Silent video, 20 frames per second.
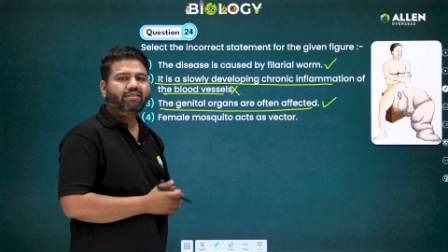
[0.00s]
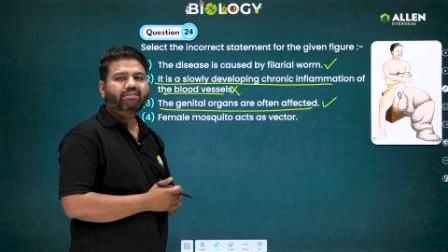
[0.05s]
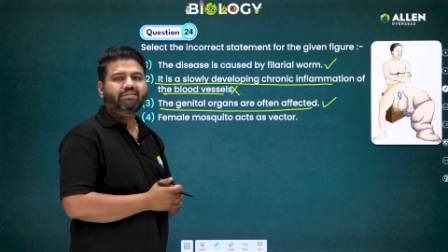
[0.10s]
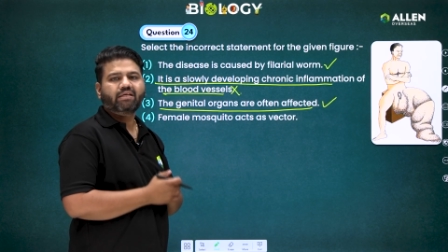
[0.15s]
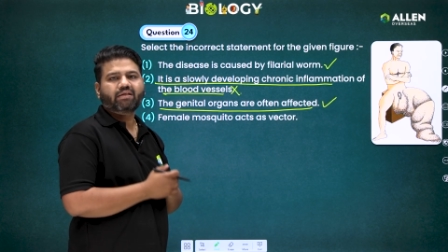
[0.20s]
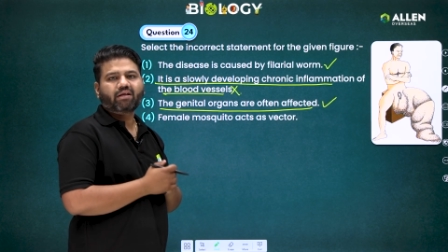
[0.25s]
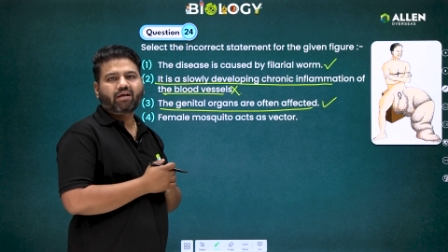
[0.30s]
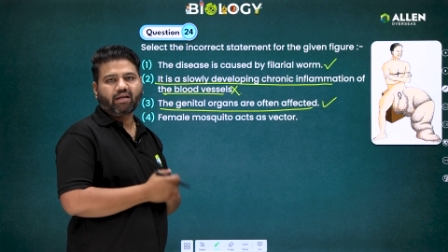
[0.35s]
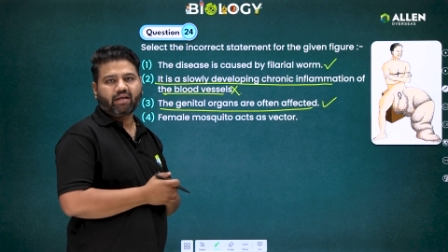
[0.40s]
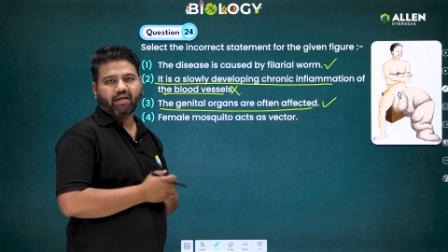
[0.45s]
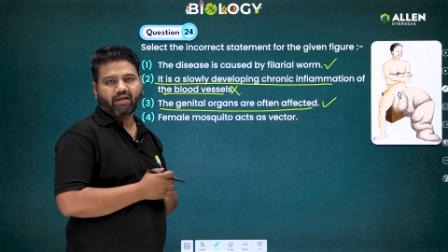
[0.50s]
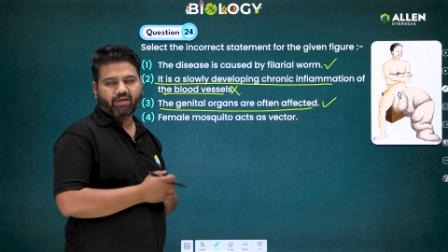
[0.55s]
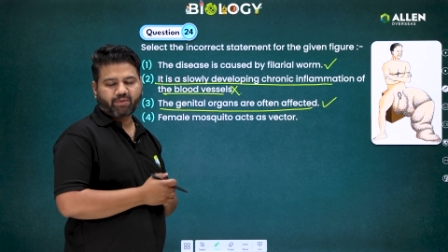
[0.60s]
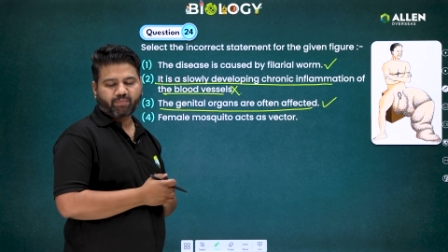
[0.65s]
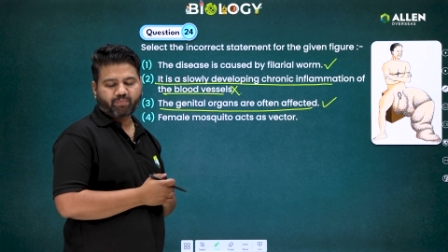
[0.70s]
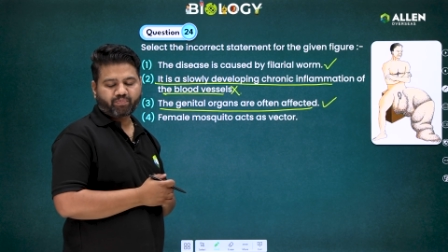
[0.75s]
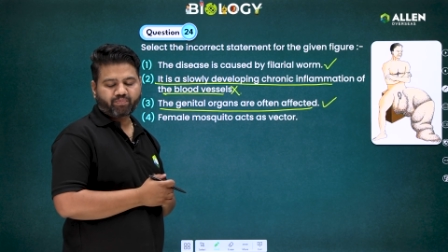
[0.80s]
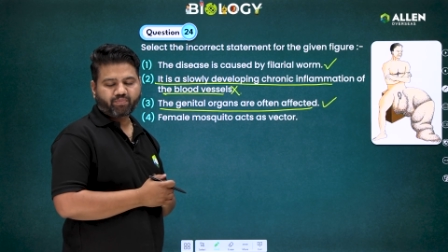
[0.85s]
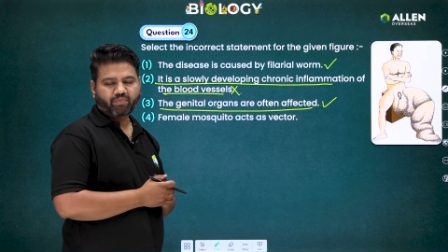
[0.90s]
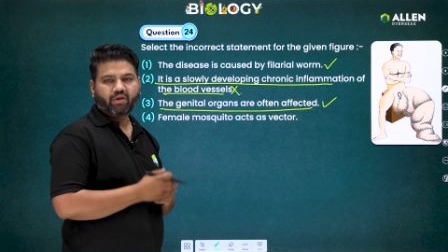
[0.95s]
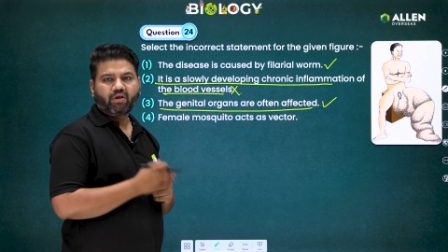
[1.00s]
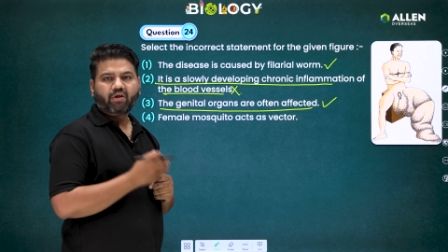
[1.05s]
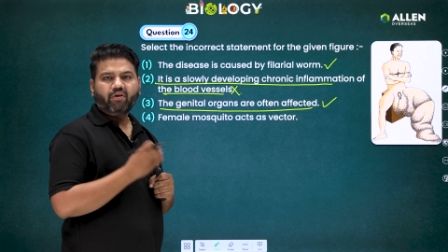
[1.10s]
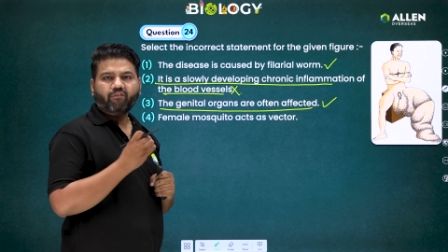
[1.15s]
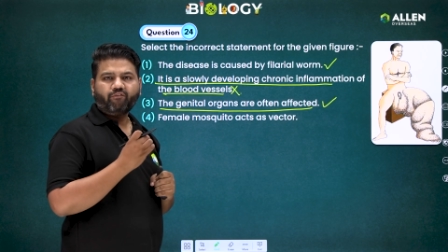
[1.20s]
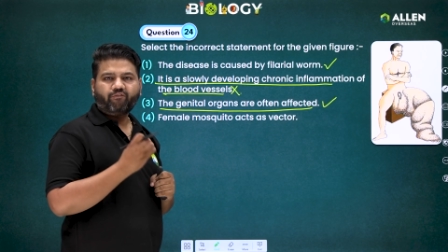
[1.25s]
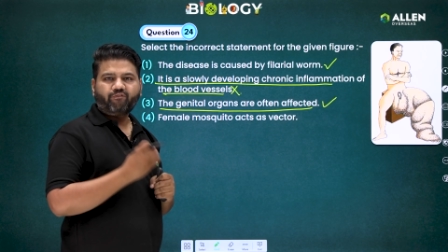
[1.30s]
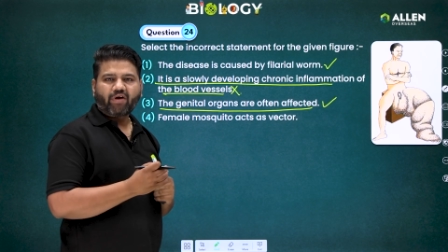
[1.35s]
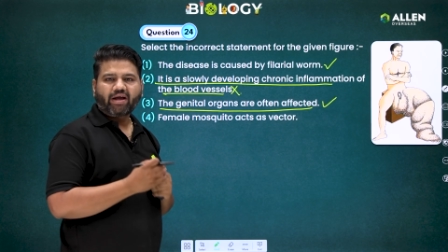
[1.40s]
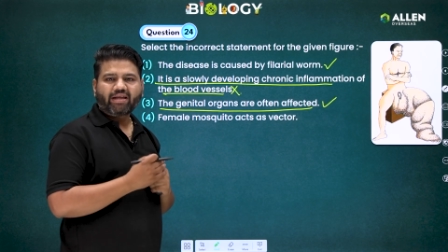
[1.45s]
is correct.
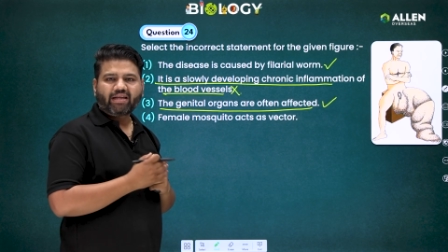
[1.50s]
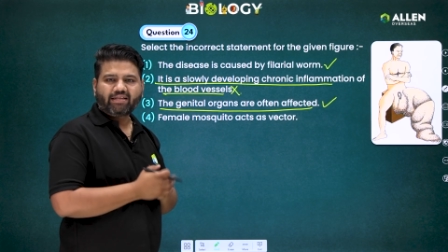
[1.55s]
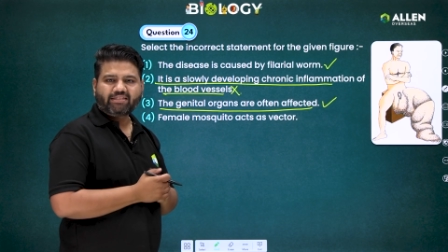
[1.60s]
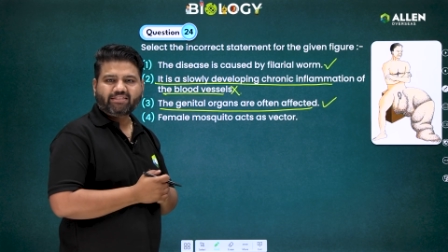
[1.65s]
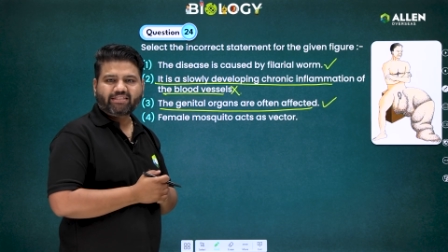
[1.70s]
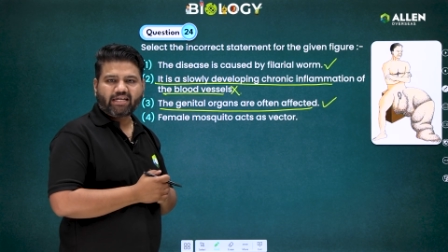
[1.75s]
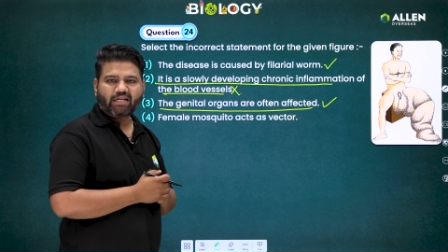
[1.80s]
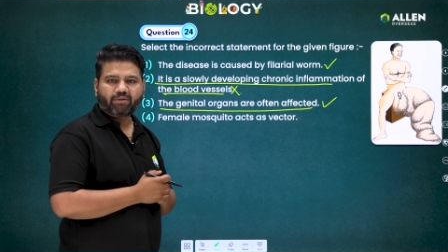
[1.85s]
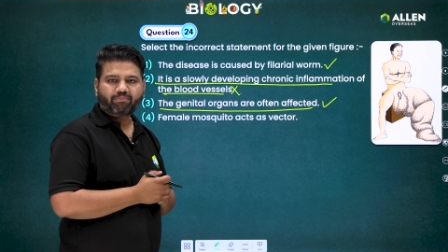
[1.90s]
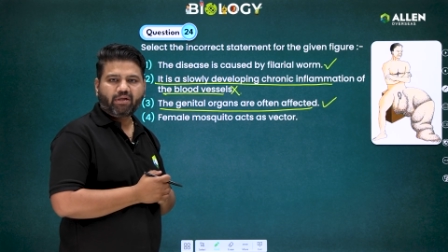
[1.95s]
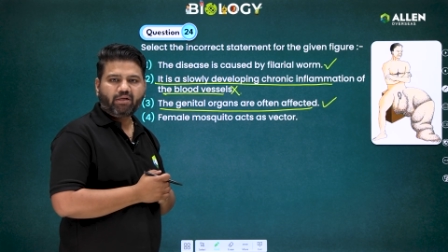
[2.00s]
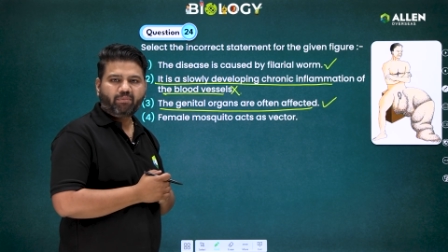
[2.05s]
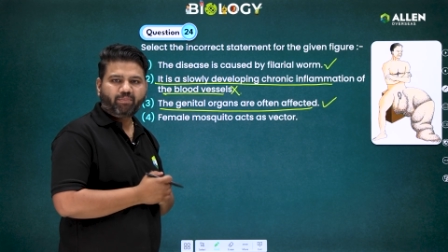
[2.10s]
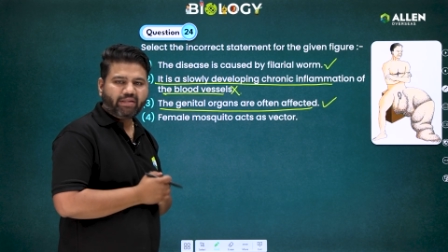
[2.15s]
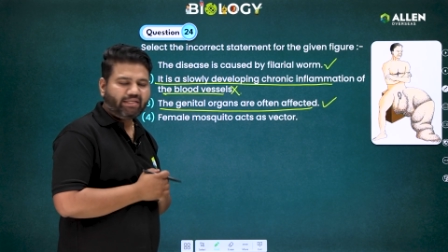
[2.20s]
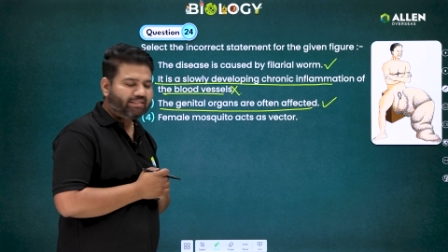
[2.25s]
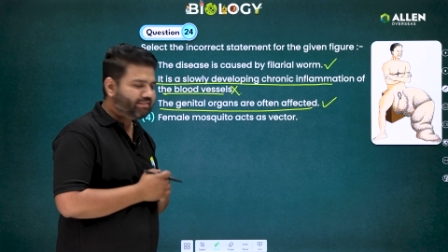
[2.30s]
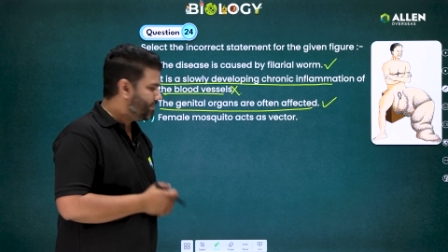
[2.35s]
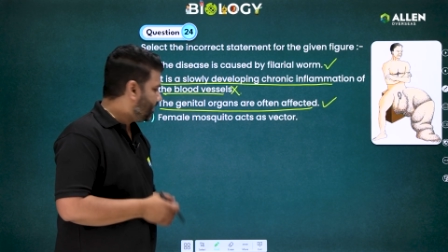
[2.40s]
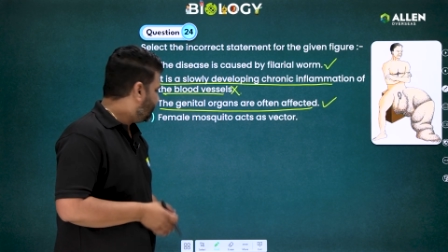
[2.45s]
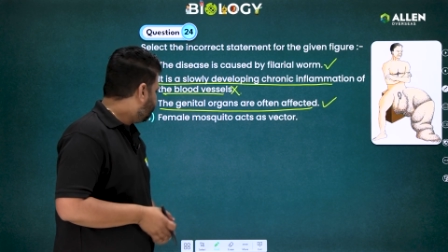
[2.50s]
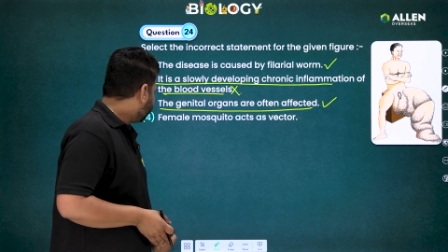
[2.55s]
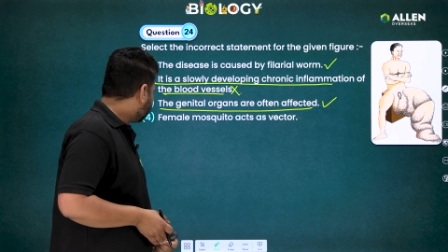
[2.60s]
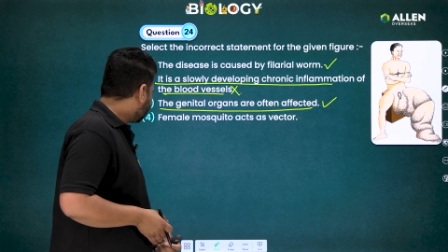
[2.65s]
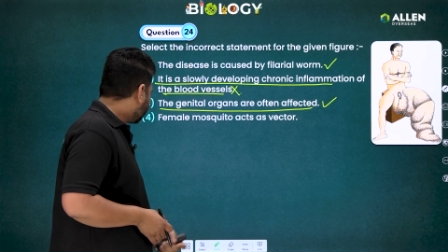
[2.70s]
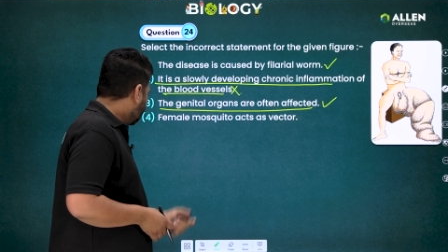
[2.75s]
Final statement, please see.